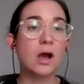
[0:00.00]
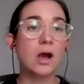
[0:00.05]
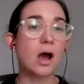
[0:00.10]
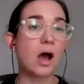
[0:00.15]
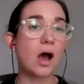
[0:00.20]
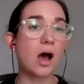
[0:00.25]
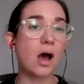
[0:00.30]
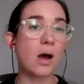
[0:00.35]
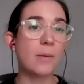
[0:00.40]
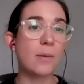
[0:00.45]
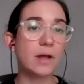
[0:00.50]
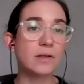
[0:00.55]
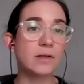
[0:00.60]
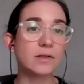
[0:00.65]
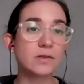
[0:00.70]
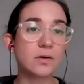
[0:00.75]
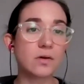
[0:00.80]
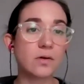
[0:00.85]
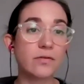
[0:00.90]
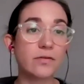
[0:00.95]
And
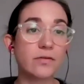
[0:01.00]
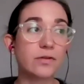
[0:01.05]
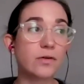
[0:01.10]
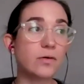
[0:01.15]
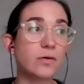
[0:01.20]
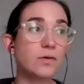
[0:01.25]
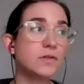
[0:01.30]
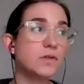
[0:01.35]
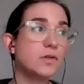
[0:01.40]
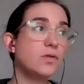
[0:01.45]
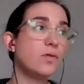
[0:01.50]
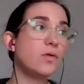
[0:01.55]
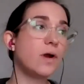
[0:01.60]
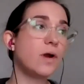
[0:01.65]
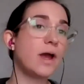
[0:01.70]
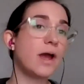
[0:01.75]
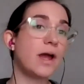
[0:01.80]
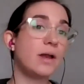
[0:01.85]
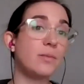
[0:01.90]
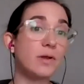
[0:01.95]
so for those who
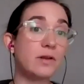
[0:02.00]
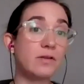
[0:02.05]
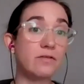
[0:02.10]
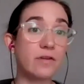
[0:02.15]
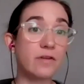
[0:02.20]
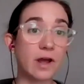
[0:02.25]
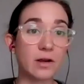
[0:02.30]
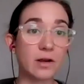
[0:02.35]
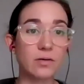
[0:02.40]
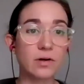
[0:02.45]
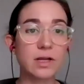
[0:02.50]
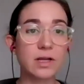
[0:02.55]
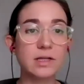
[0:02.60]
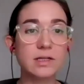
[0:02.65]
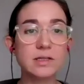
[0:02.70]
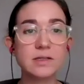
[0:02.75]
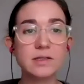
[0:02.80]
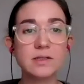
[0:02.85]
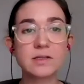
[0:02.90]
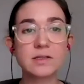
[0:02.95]
had been
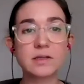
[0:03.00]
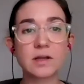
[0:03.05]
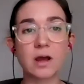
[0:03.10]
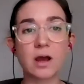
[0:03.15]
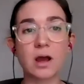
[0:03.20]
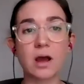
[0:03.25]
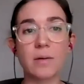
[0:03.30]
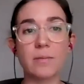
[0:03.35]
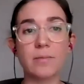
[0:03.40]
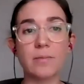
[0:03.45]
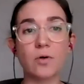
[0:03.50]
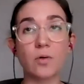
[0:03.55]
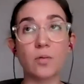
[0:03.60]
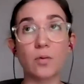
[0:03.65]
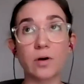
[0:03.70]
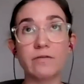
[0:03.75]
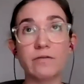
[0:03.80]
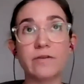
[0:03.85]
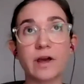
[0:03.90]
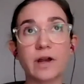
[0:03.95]
veterans, or
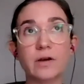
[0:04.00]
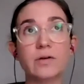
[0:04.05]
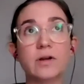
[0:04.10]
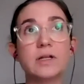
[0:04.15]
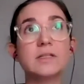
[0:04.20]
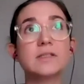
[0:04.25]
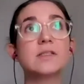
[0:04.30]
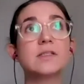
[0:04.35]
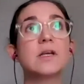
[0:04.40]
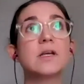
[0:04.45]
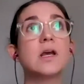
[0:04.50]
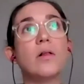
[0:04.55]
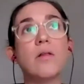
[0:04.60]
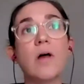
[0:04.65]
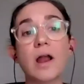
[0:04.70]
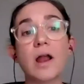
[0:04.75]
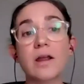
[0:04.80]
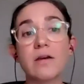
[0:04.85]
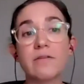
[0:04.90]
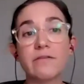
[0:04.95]
were veterans, a
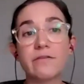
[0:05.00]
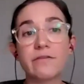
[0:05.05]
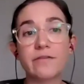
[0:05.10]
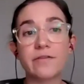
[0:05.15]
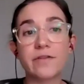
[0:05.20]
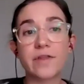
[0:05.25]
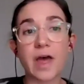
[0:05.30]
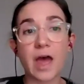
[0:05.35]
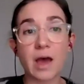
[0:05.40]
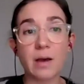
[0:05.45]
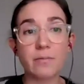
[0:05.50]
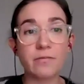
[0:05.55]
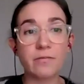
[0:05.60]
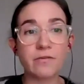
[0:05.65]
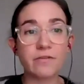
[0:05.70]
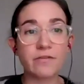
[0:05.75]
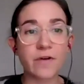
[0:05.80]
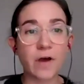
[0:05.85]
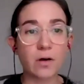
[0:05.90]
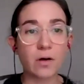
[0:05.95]
lot of them
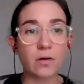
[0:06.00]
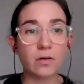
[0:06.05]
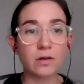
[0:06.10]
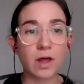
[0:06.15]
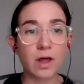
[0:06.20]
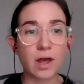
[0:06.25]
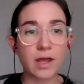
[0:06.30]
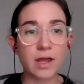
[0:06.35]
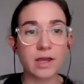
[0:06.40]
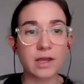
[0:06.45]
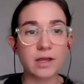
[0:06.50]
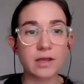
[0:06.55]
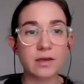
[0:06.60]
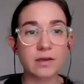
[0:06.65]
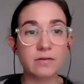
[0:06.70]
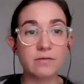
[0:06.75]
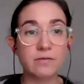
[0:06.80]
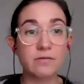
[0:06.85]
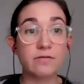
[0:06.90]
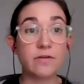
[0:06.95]
felt like
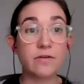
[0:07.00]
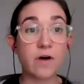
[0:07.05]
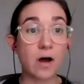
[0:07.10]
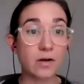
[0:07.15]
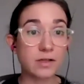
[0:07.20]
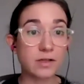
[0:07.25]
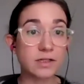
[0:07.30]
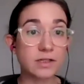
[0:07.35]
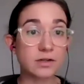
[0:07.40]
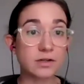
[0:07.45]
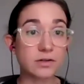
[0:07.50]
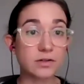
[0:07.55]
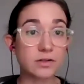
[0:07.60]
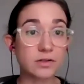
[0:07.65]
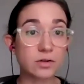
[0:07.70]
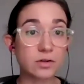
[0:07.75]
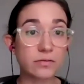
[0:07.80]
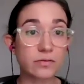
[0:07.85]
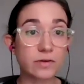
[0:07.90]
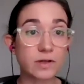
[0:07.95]
volunteer
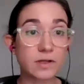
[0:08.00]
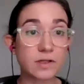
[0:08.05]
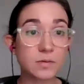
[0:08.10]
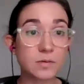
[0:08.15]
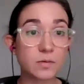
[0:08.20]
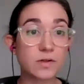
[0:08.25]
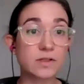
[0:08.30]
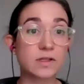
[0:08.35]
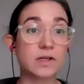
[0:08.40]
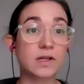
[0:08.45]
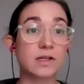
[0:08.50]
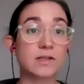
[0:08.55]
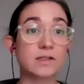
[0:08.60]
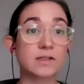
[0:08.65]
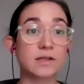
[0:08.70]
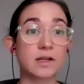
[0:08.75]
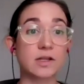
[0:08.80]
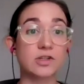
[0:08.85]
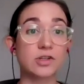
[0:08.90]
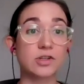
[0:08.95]
service was an
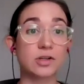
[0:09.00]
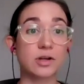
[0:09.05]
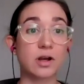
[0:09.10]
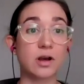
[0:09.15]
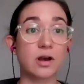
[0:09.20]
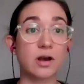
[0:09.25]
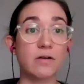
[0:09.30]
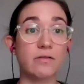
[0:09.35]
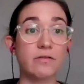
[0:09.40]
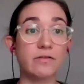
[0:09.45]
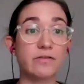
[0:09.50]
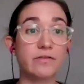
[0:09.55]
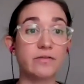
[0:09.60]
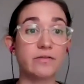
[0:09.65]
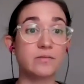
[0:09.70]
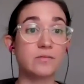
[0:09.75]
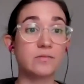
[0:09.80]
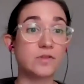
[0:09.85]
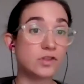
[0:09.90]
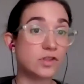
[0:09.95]
extension of
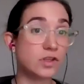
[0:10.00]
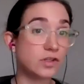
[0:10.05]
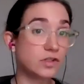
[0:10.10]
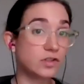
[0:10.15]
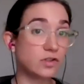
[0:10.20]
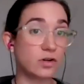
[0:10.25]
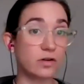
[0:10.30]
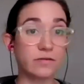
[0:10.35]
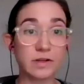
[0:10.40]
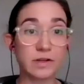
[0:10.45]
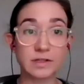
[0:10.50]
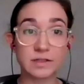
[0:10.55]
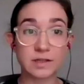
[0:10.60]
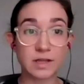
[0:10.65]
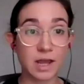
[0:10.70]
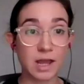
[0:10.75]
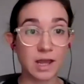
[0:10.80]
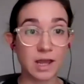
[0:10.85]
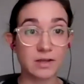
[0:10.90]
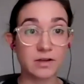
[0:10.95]
the service
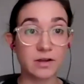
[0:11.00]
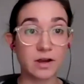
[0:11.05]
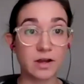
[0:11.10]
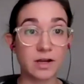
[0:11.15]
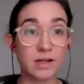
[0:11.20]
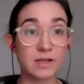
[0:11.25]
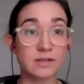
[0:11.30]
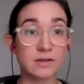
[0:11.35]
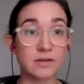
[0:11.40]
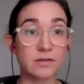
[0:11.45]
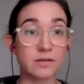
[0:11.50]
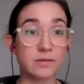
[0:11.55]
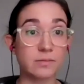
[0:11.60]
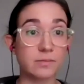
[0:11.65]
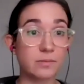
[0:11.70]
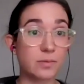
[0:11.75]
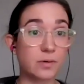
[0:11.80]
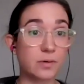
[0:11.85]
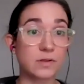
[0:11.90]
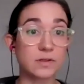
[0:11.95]
they had done as a
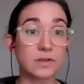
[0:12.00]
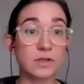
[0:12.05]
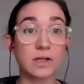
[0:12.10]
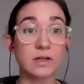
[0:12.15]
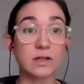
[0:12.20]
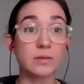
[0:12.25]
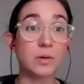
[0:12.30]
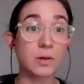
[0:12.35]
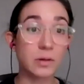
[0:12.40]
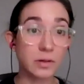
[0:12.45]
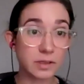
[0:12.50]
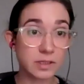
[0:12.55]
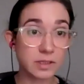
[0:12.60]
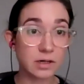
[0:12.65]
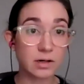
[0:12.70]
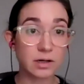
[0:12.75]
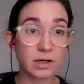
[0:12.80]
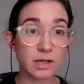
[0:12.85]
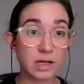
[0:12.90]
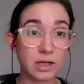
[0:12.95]
person in the
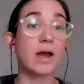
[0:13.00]
military.